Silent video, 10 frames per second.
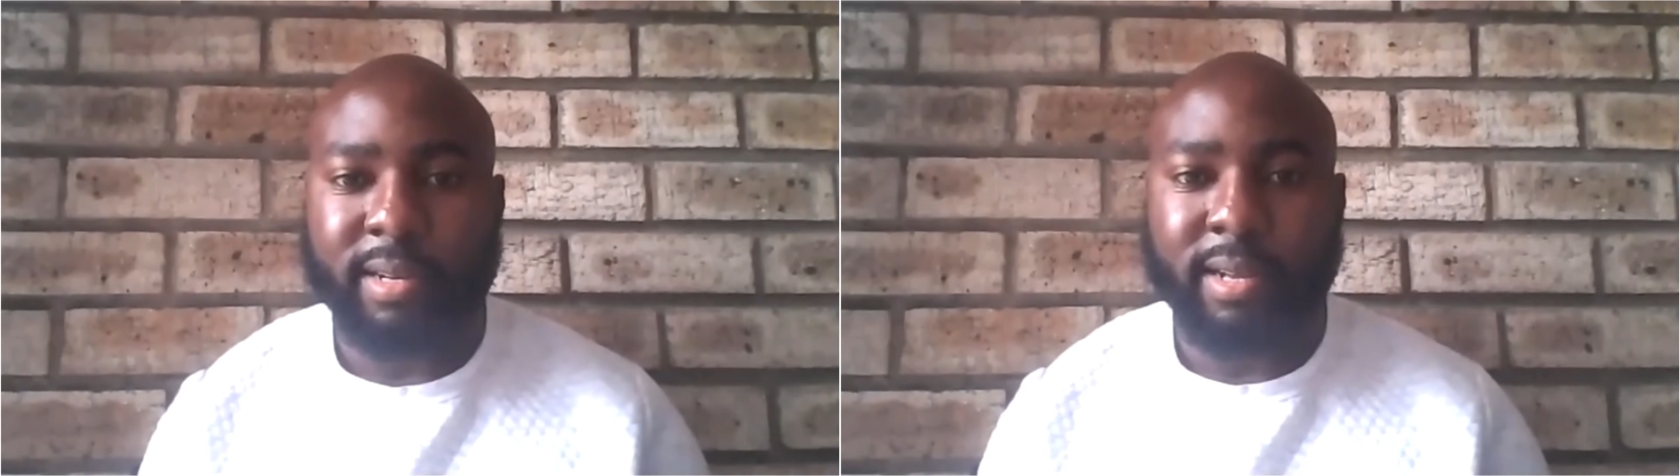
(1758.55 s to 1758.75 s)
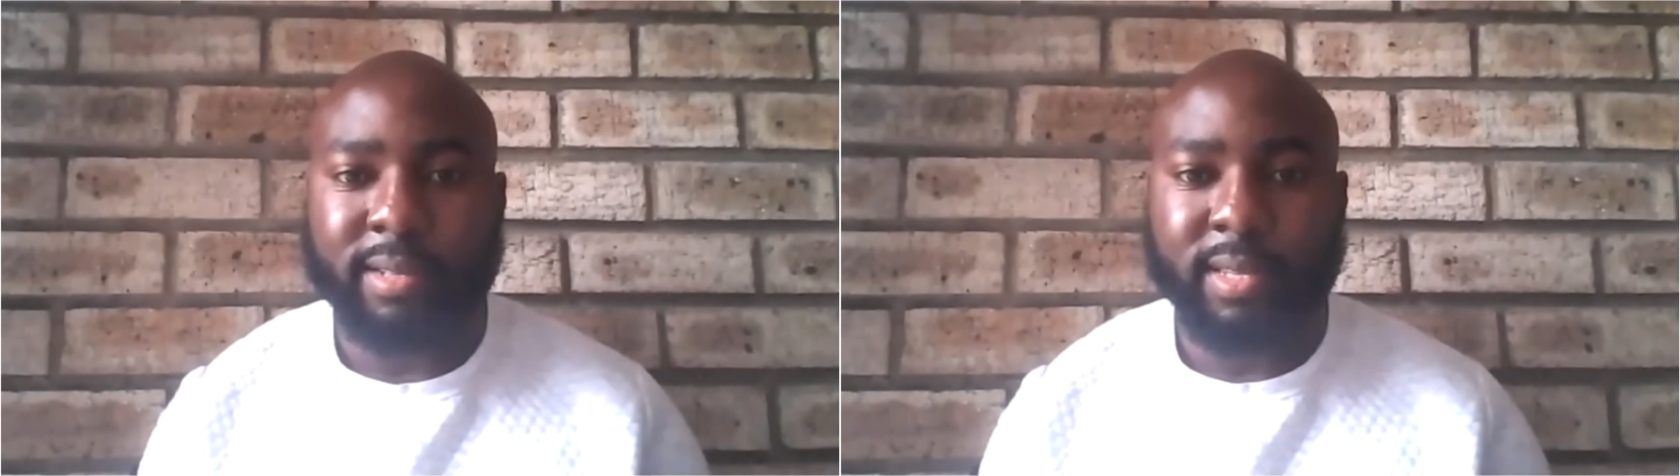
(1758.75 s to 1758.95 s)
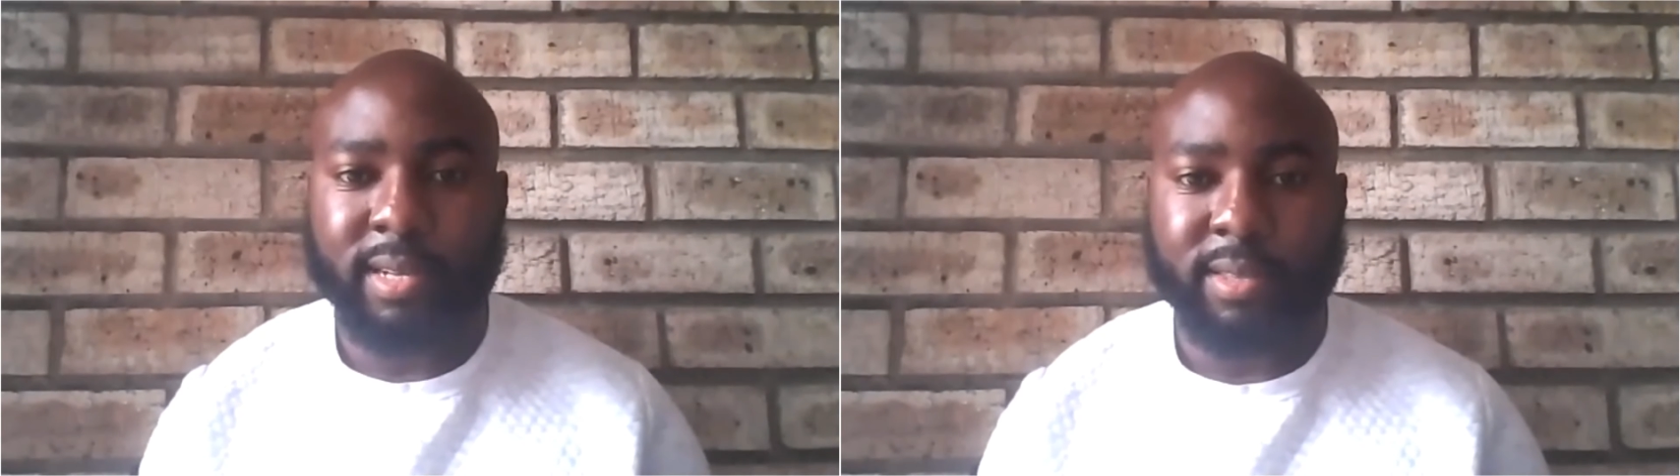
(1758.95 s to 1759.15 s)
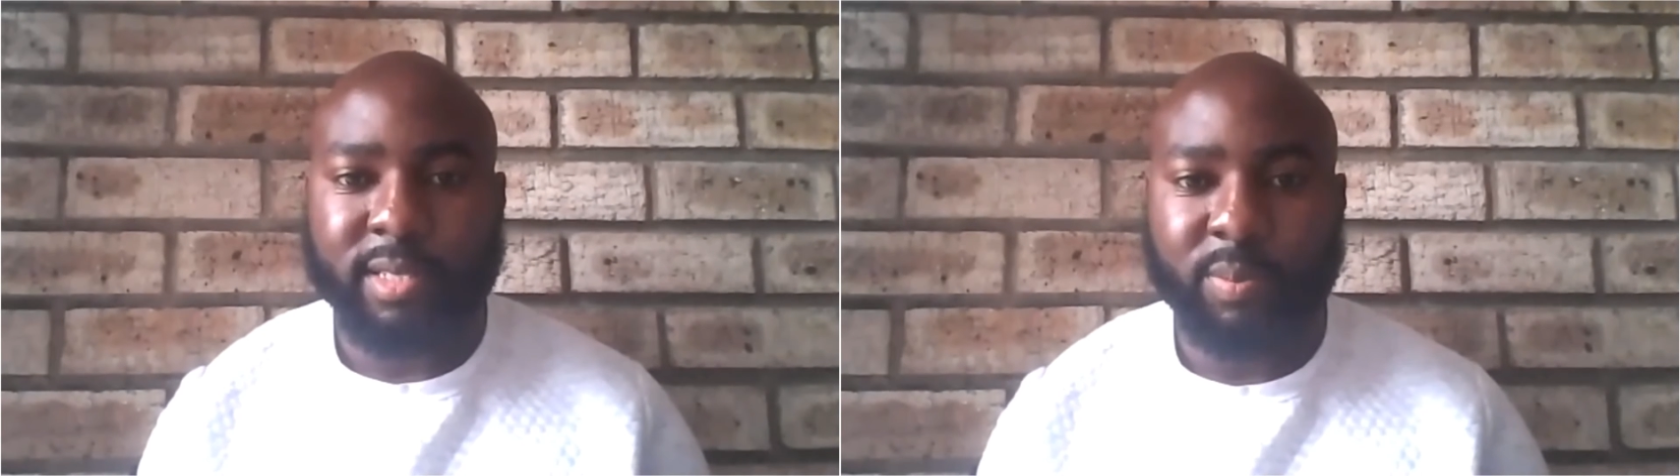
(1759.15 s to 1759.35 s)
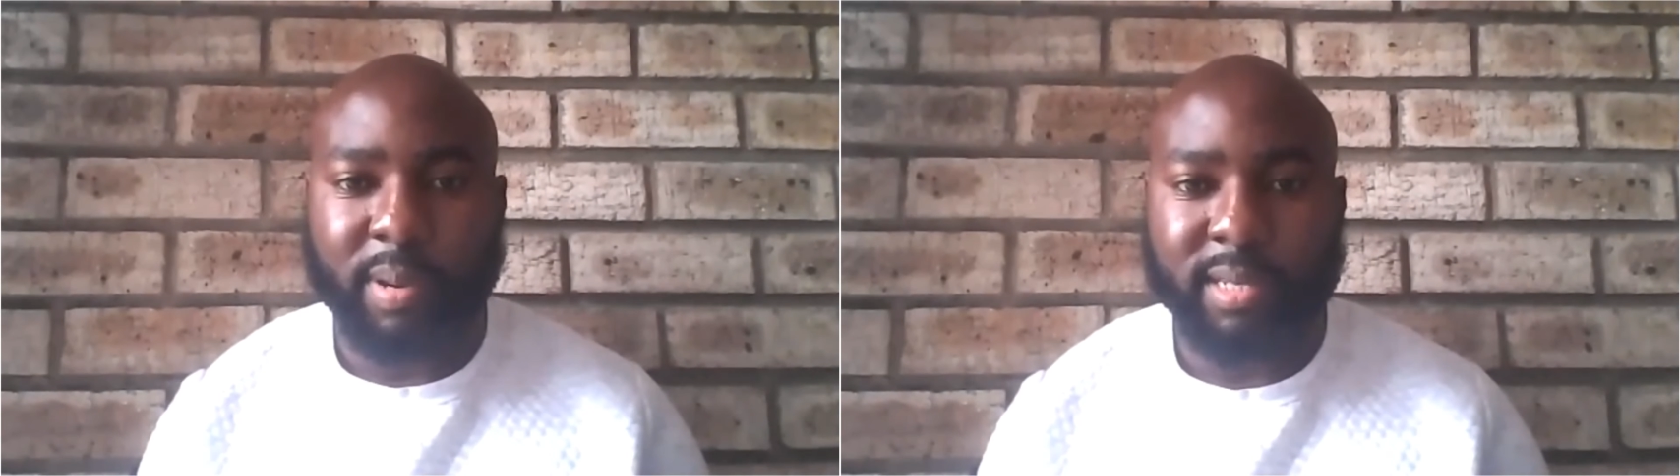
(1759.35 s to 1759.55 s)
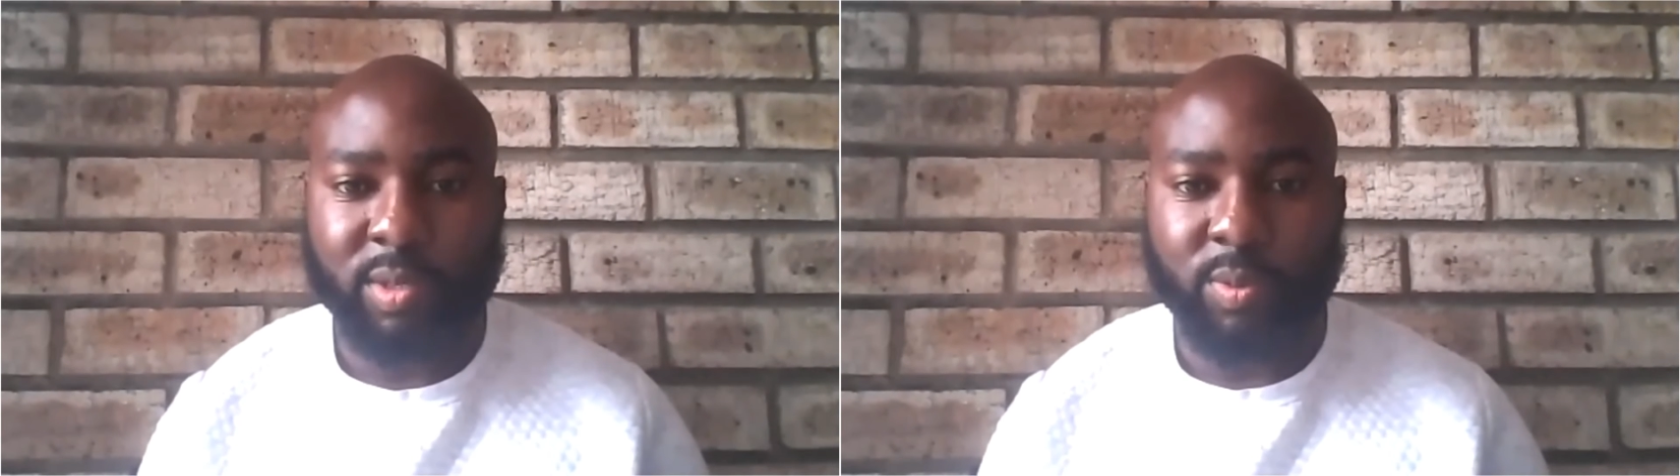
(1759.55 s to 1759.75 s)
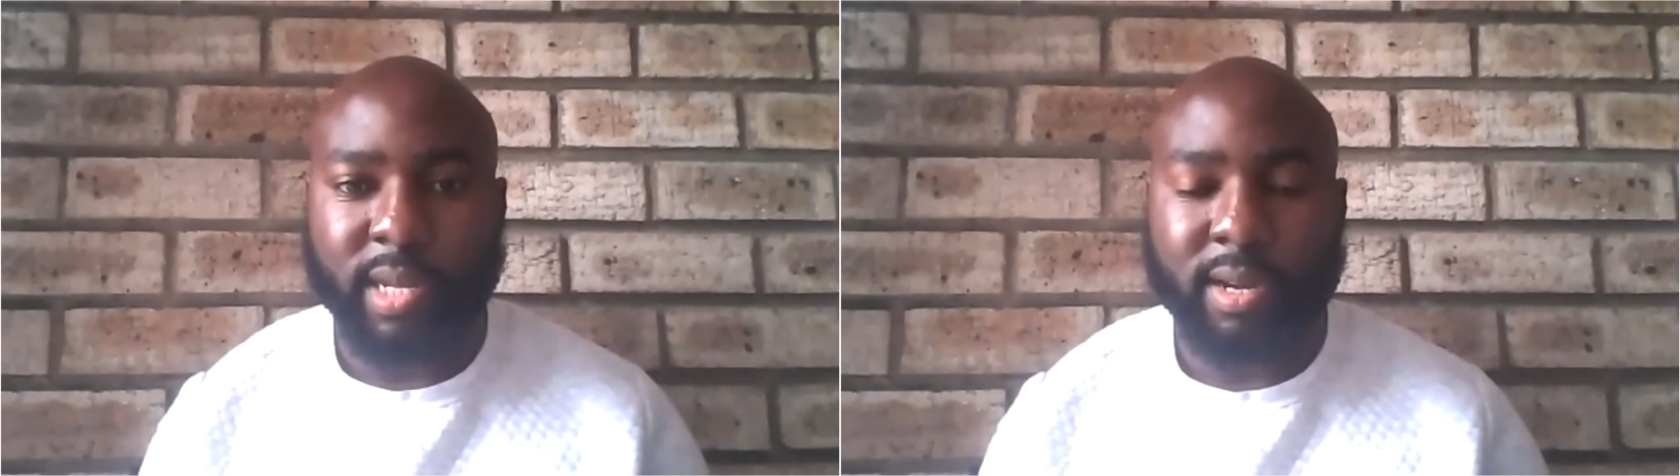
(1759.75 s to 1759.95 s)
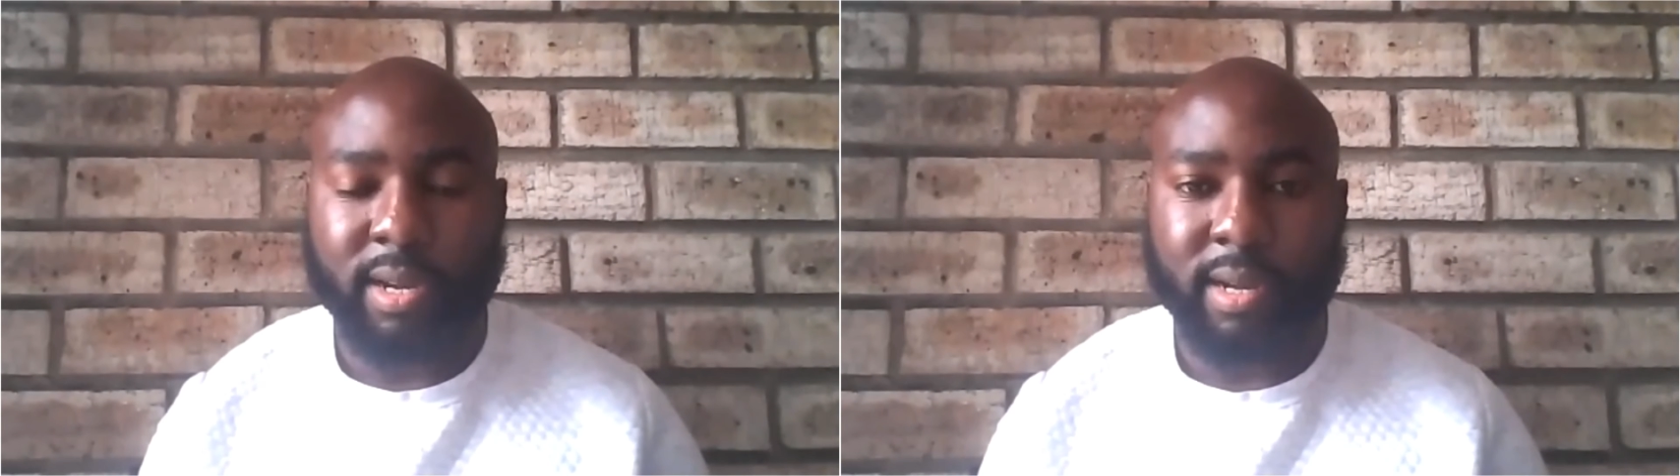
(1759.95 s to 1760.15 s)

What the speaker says: I think this past week,